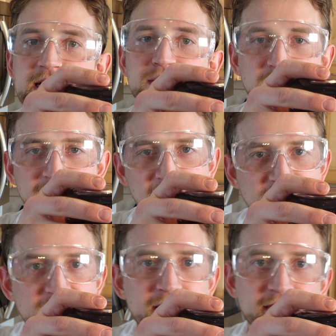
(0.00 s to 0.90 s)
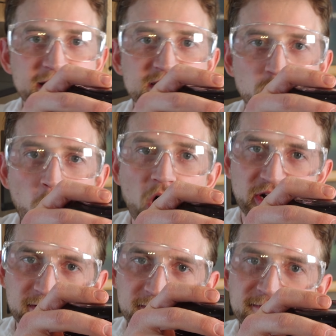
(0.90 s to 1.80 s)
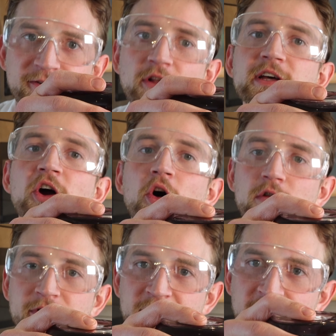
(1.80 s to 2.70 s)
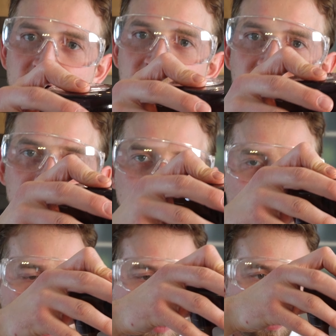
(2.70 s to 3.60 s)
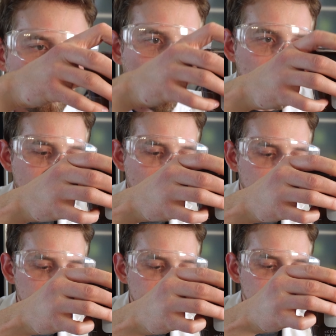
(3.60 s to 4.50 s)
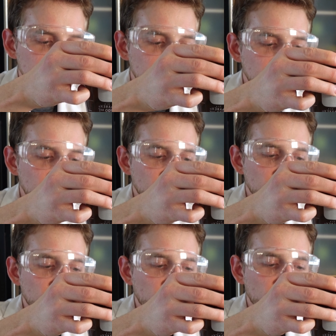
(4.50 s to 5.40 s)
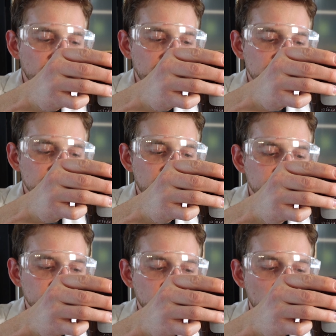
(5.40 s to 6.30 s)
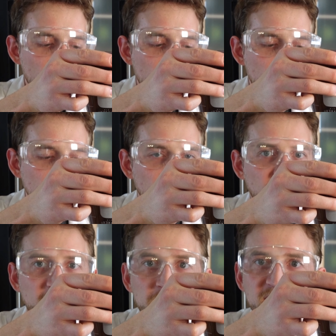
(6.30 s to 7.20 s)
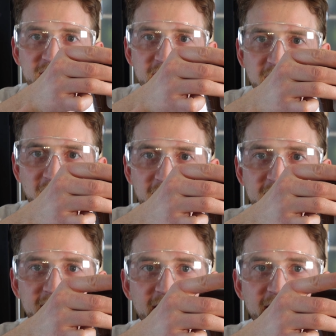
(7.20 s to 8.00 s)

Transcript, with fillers: is preventing this water from falling all over the ground. Well, what happens when I let go of the playing card?